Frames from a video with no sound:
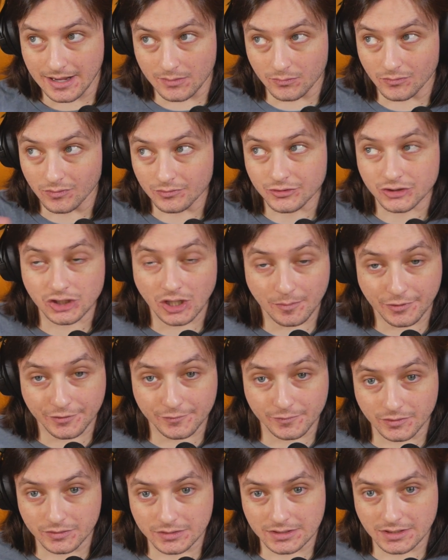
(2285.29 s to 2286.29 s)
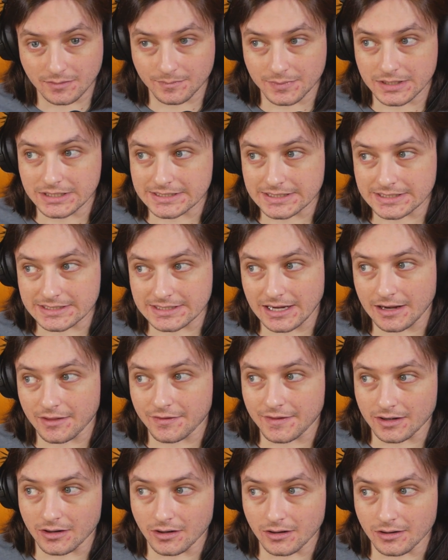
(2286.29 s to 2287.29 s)
and we'll jump through to the pieces that I
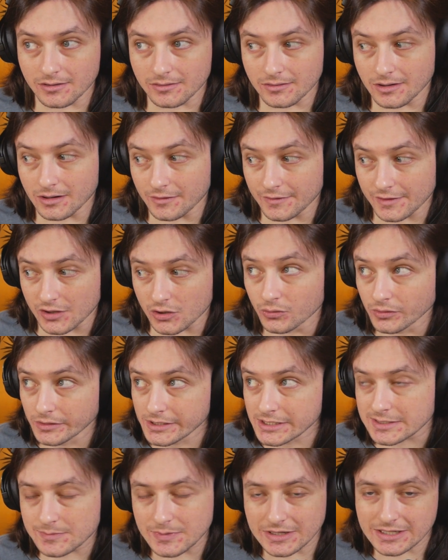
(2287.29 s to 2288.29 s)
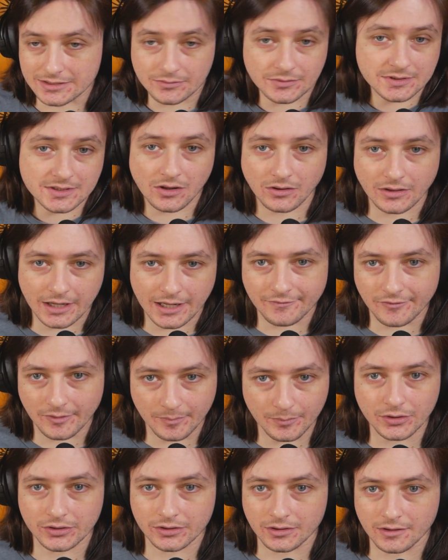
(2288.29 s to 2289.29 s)
think are the coolest, because it was all kind of a
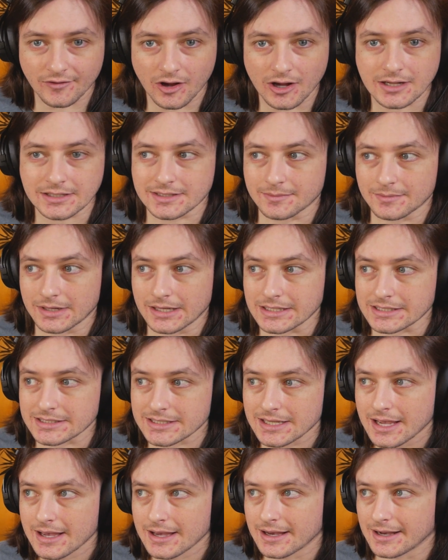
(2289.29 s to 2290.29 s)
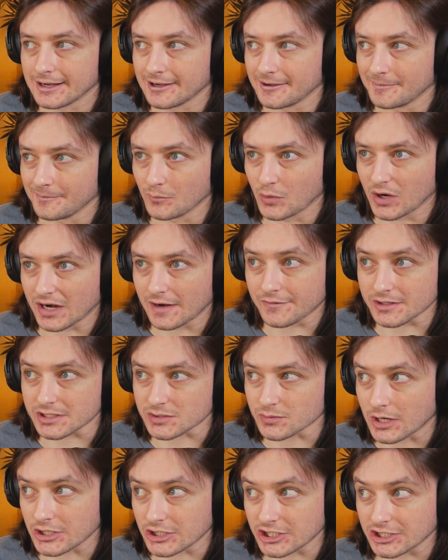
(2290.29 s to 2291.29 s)
blur of awesomeness when I
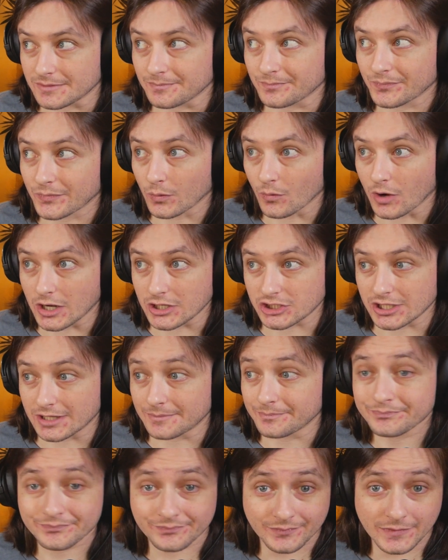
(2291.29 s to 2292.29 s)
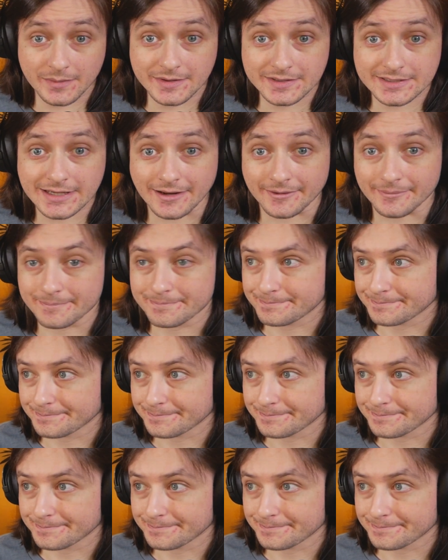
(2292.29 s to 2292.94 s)
first watched it. Give me a sec.